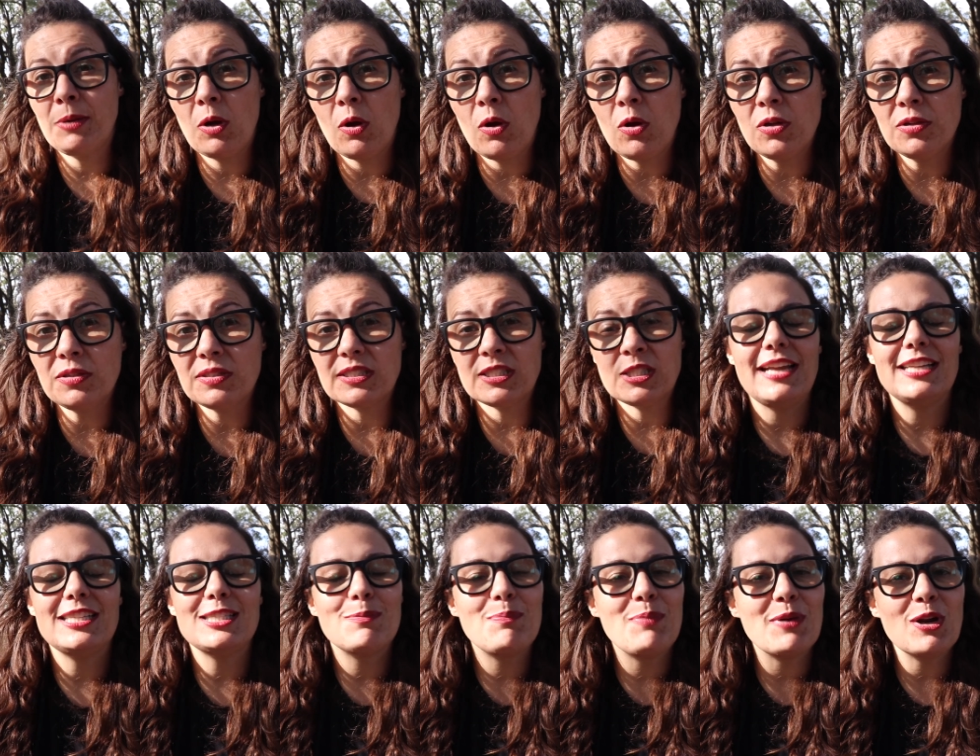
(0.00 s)
goals,
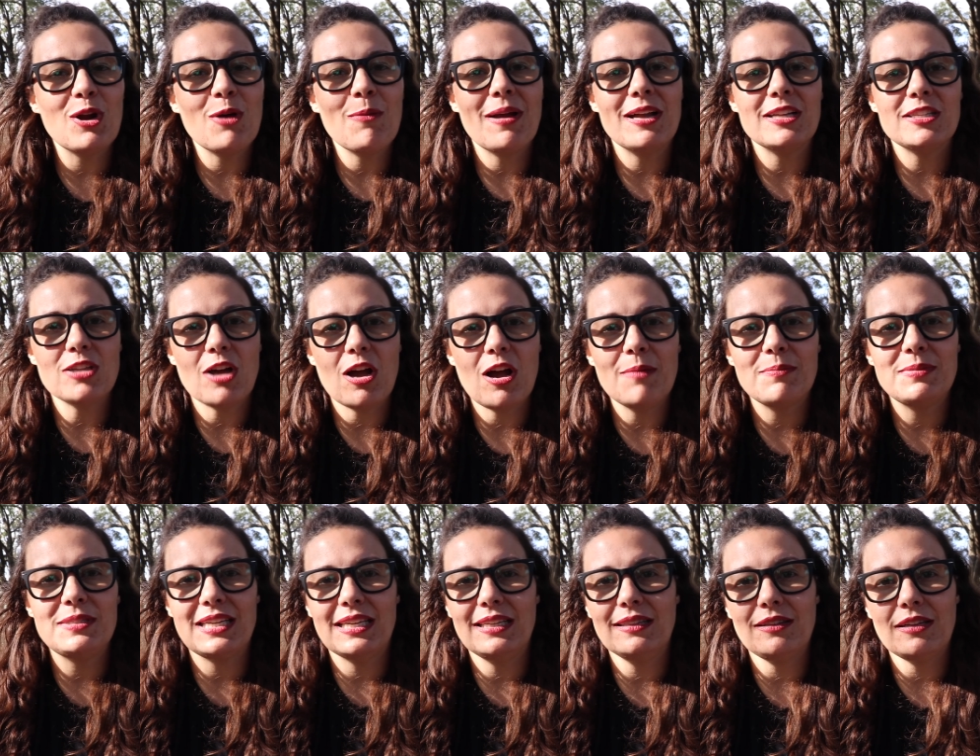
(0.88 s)
it's been on my top
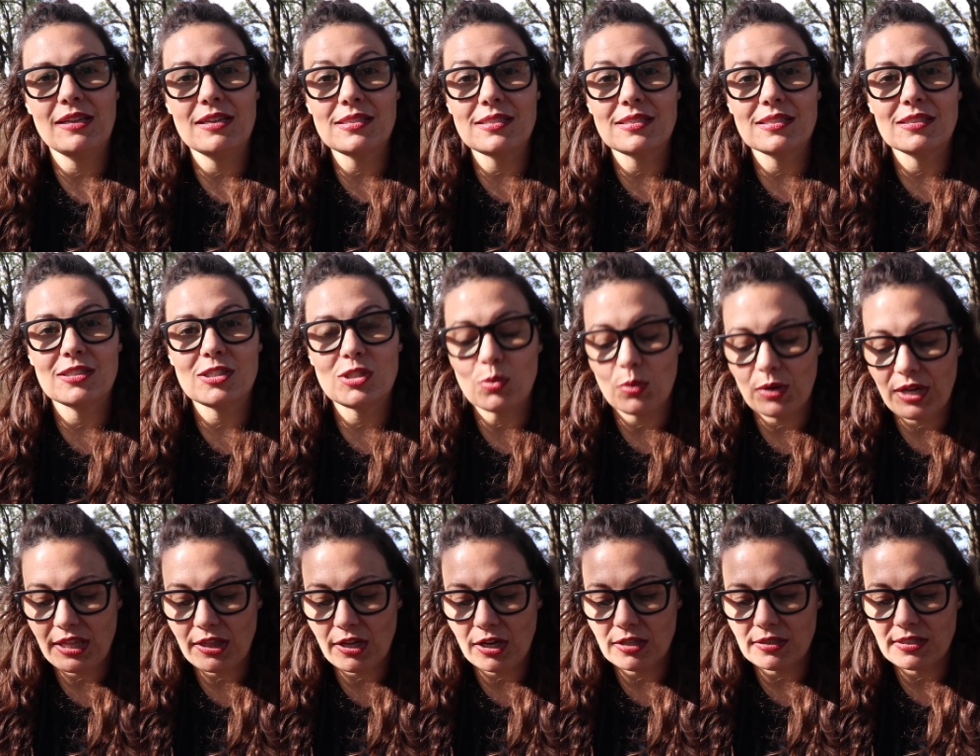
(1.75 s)
ten list since
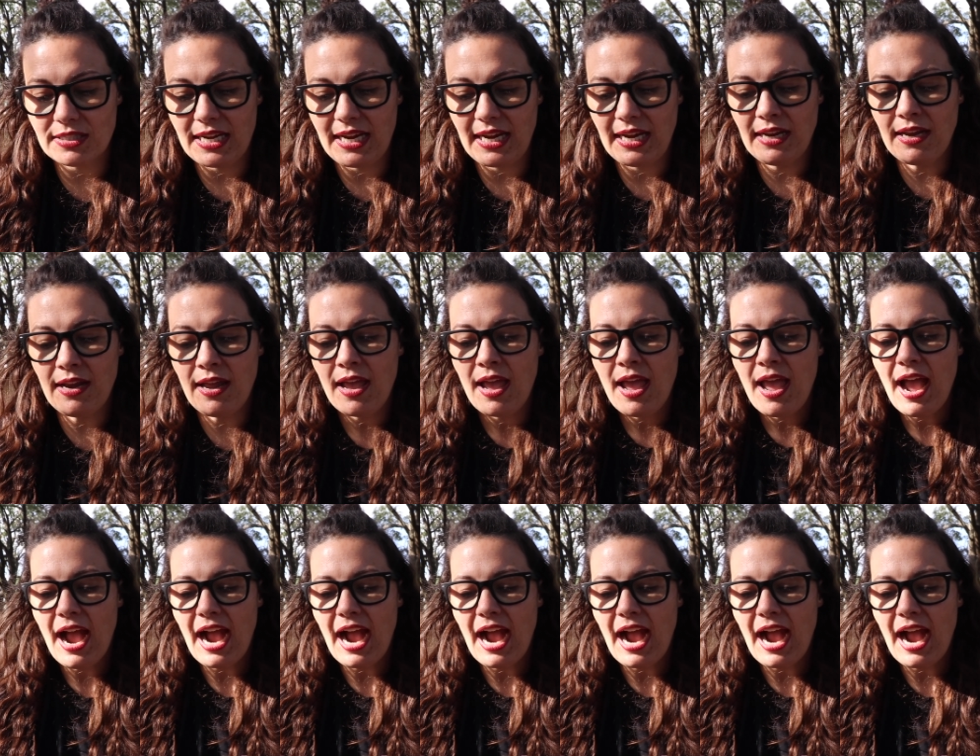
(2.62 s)
twenty thirteen.